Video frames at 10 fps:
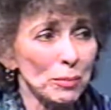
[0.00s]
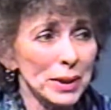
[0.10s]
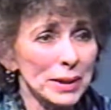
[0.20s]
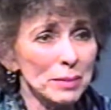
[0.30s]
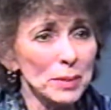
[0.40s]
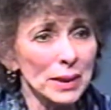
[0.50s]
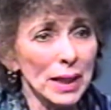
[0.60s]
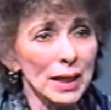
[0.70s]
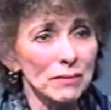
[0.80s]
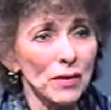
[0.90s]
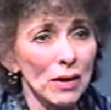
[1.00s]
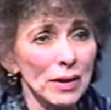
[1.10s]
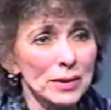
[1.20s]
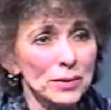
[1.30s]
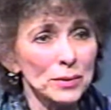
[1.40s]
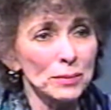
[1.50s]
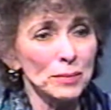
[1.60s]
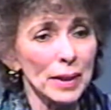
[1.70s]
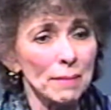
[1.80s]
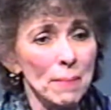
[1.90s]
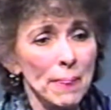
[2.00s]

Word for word: But it's been kind of hard to uh,